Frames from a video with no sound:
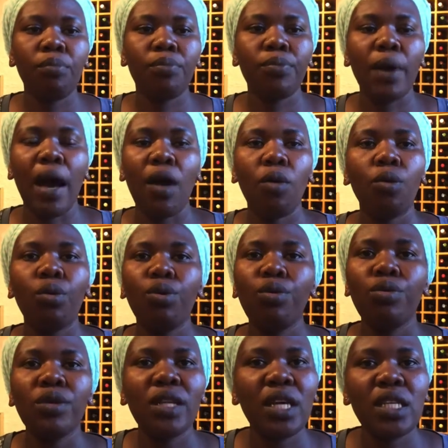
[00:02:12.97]

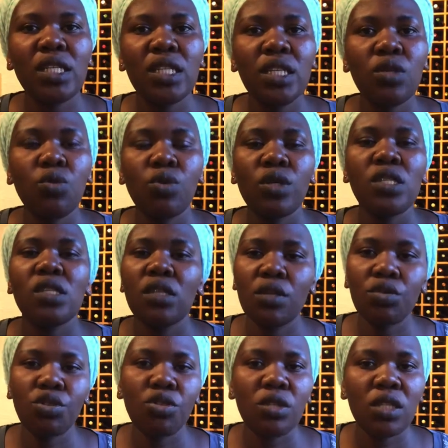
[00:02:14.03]

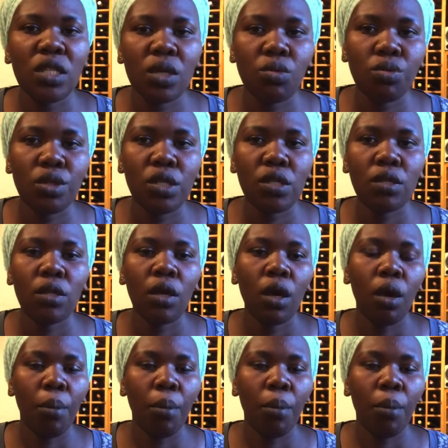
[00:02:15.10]
chikonzero chinoita kuti